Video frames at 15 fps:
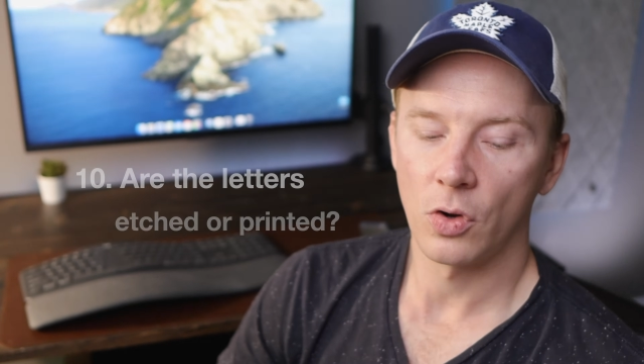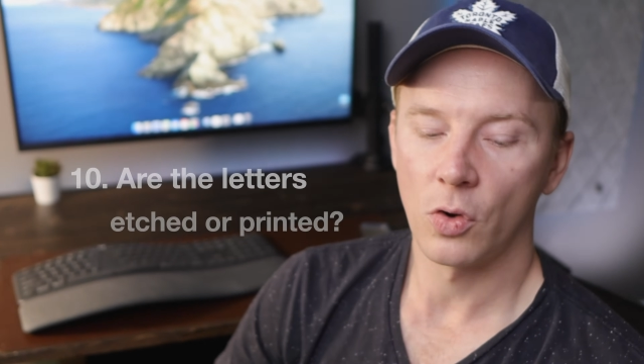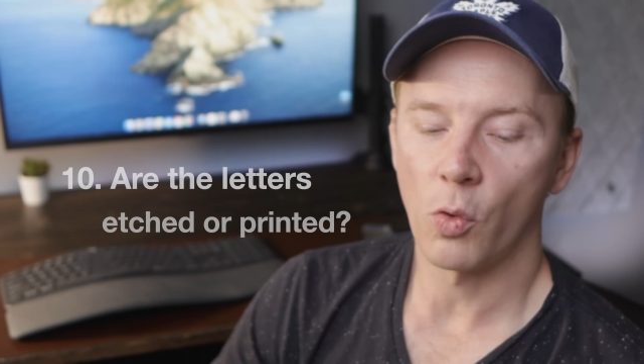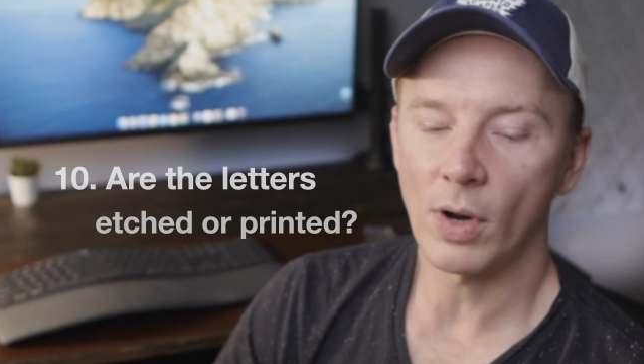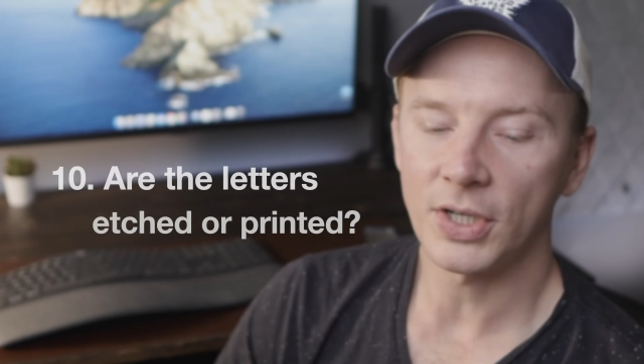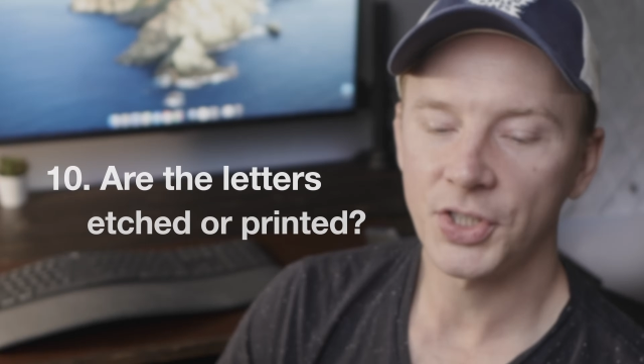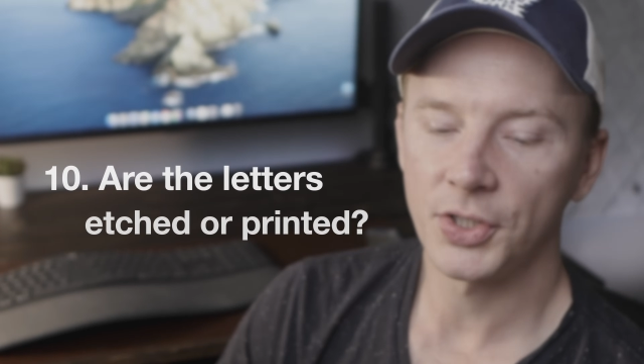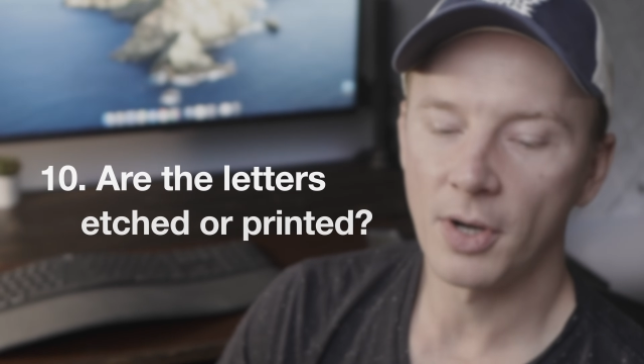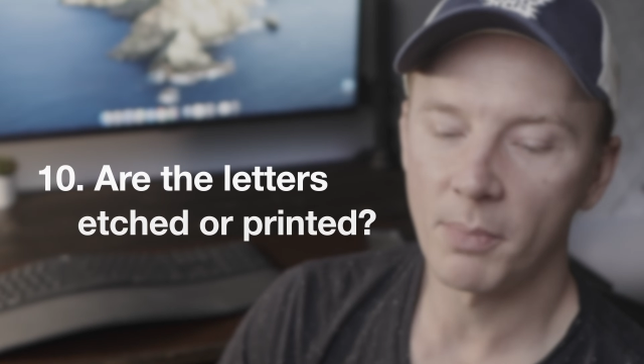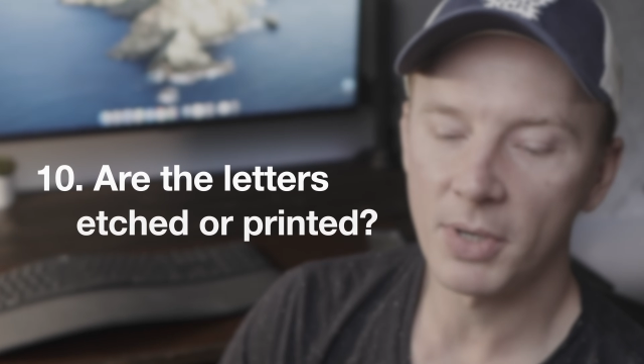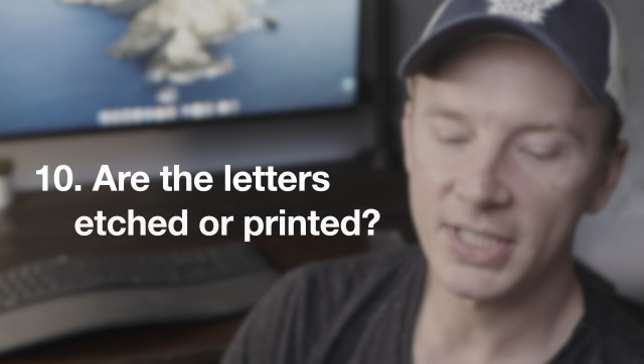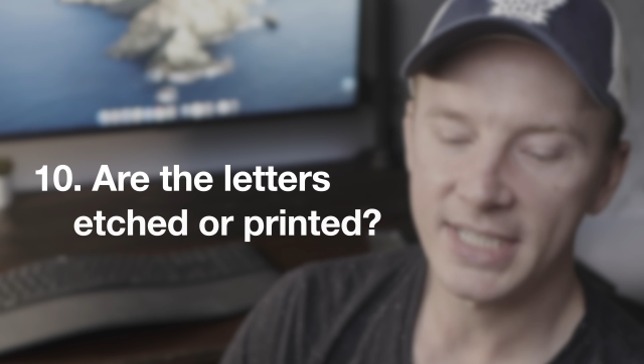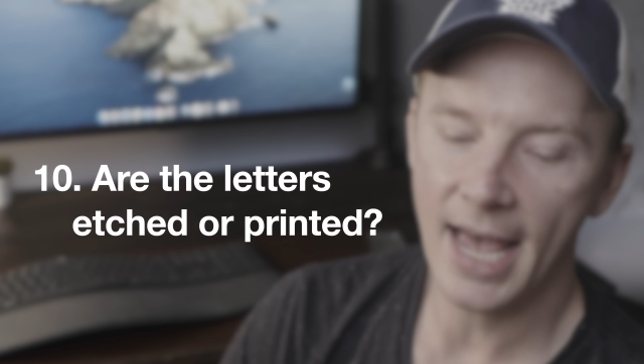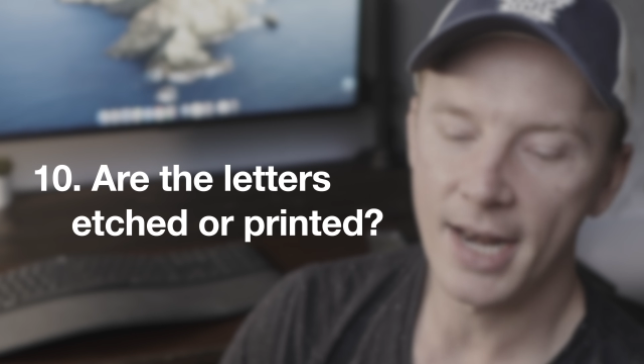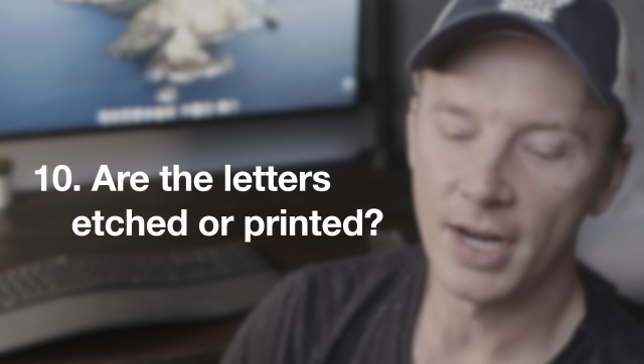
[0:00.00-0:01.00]
Question number
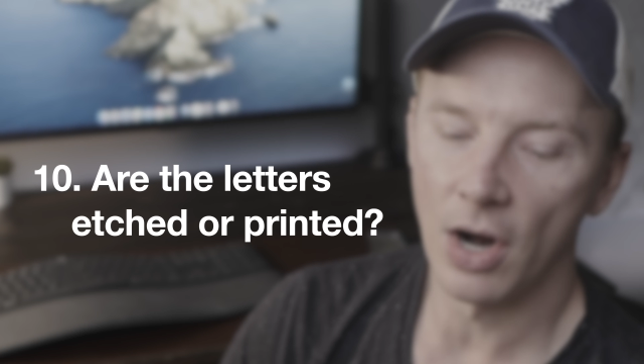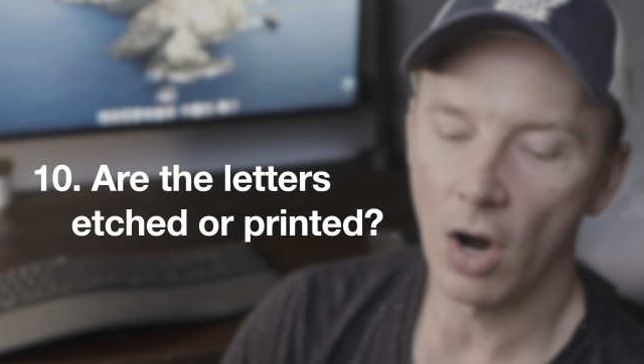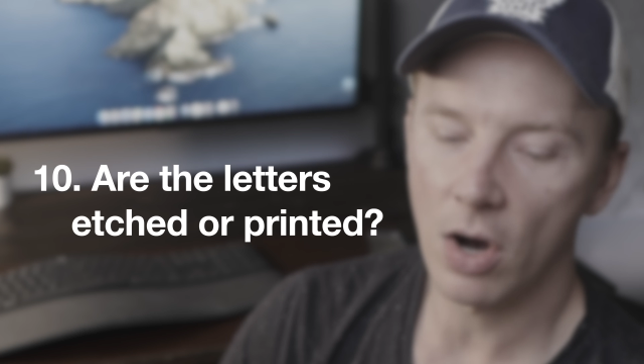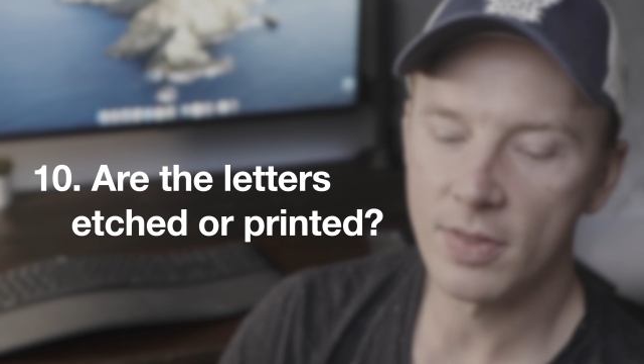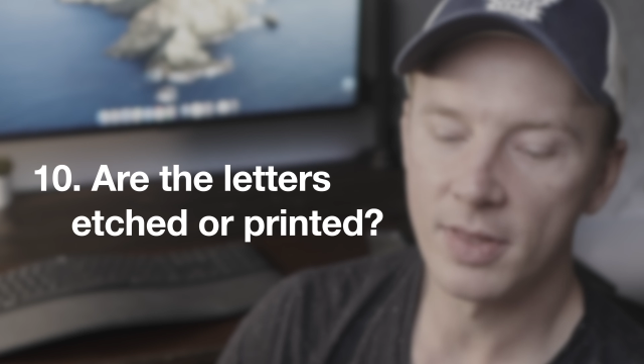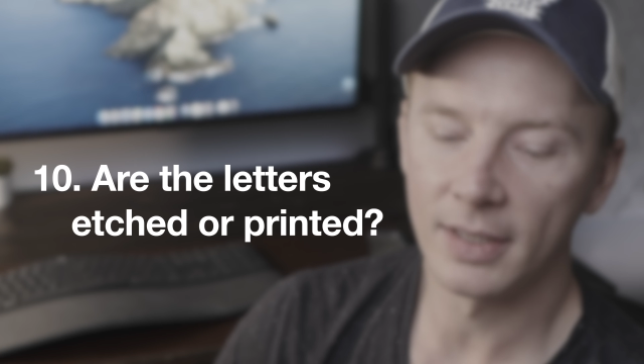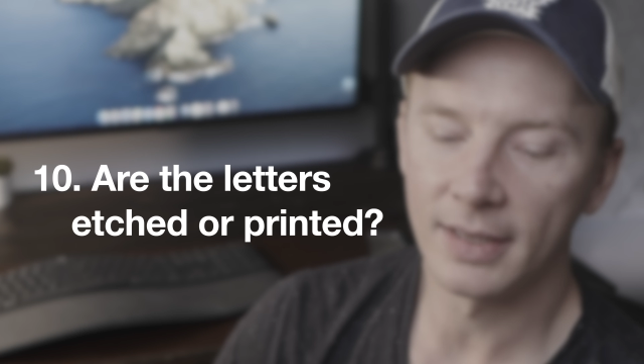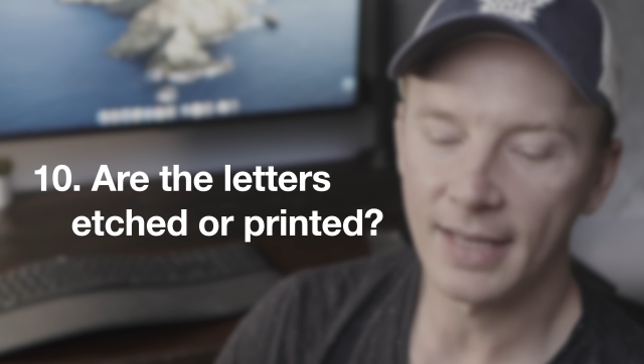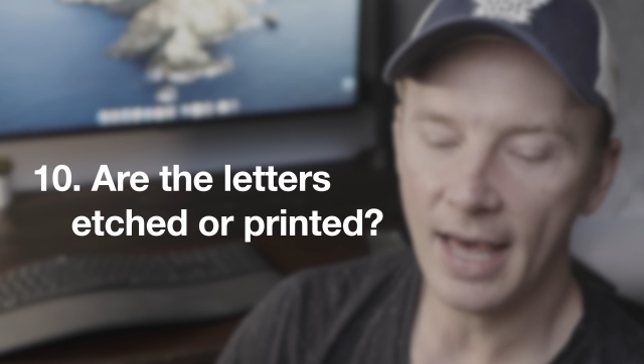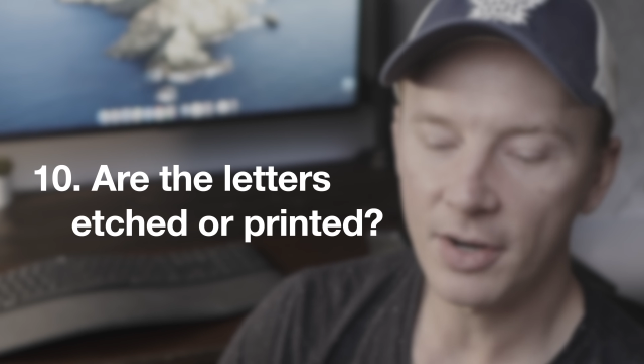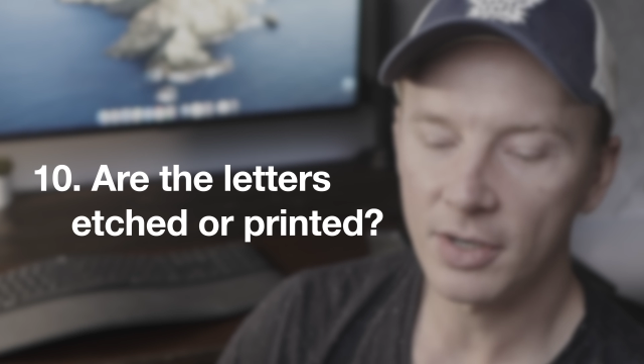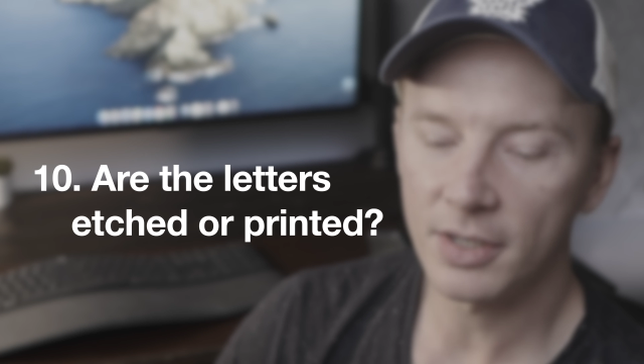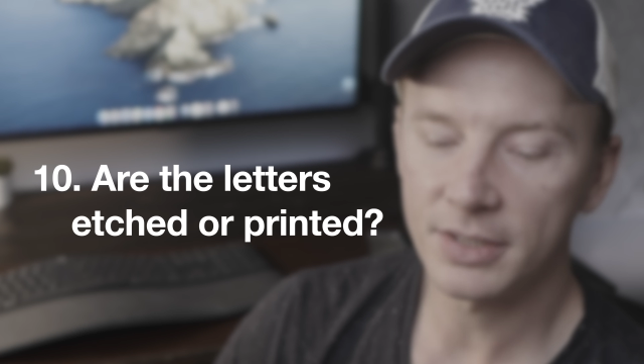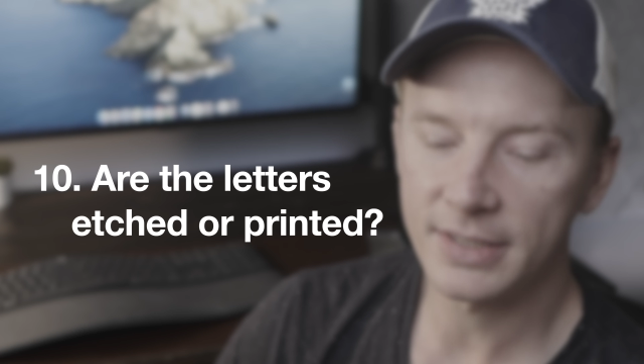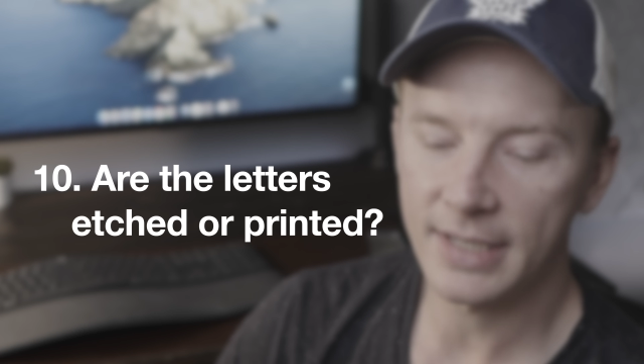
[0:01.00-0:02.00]
10, are the
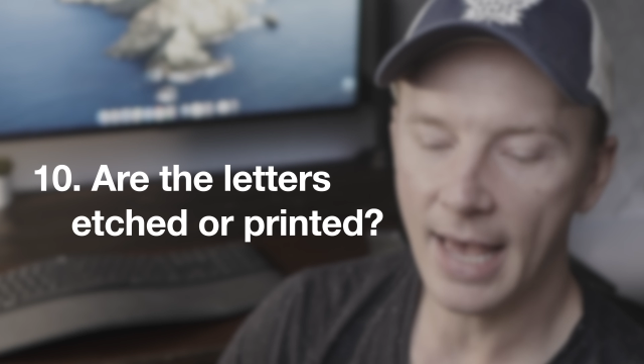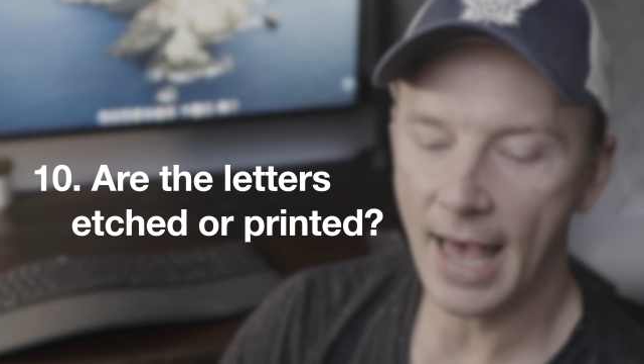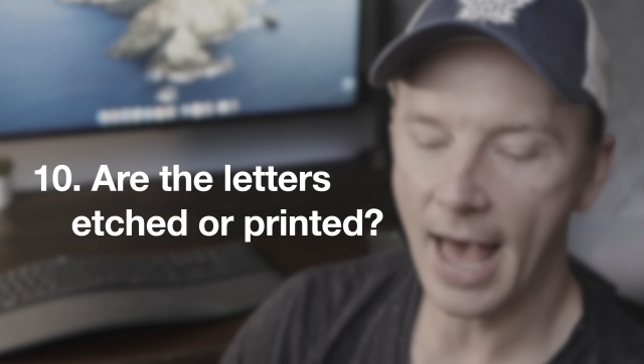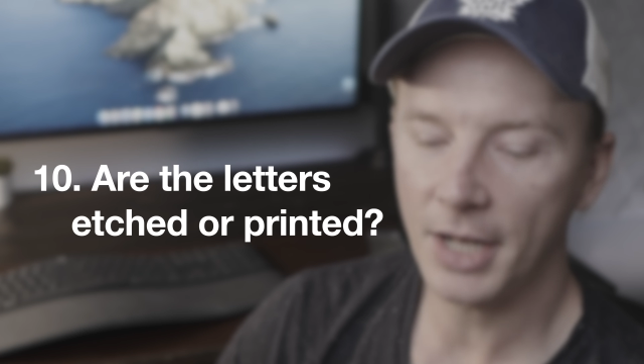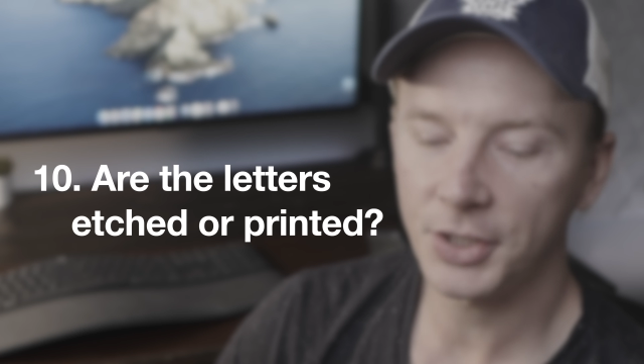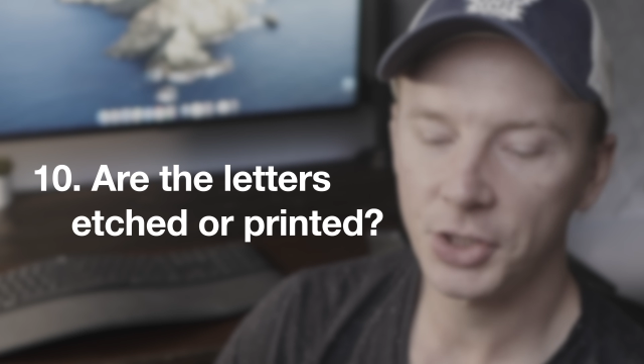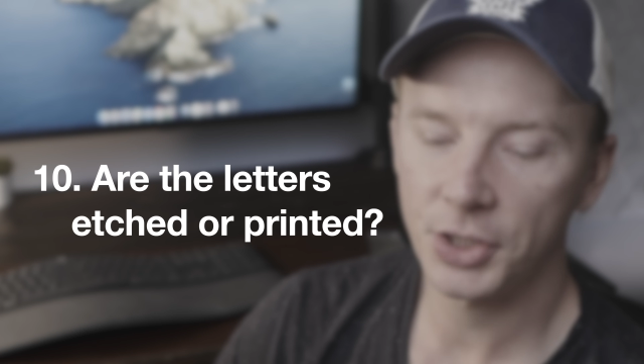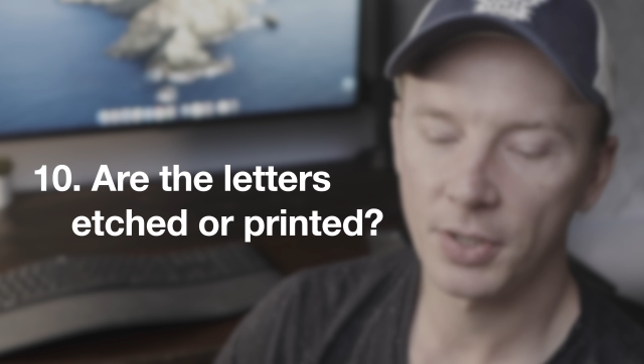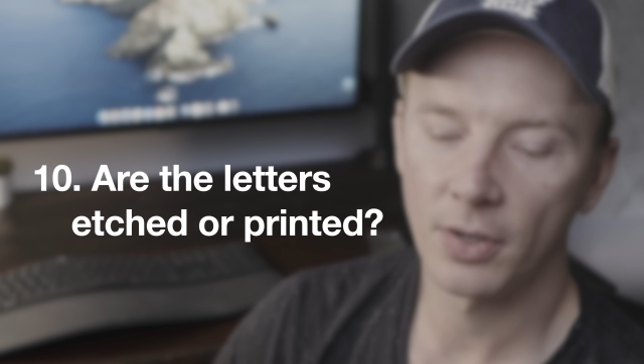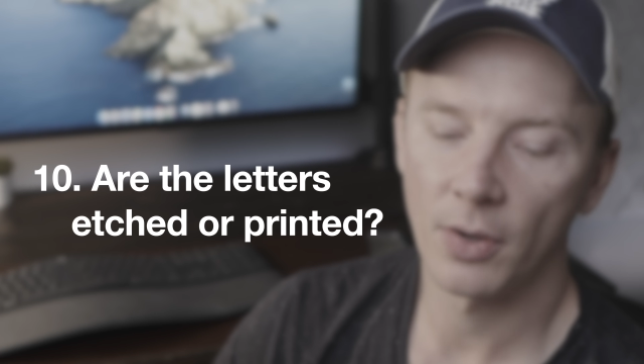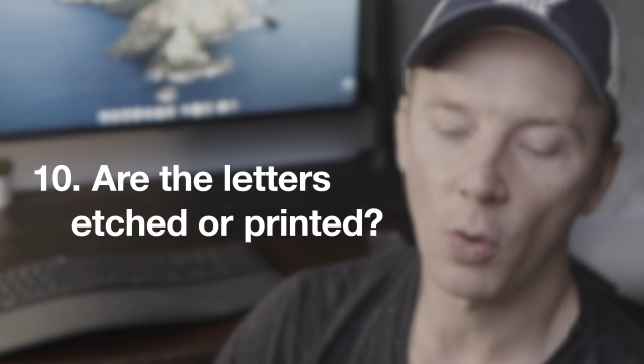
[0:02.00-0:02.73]
letters etched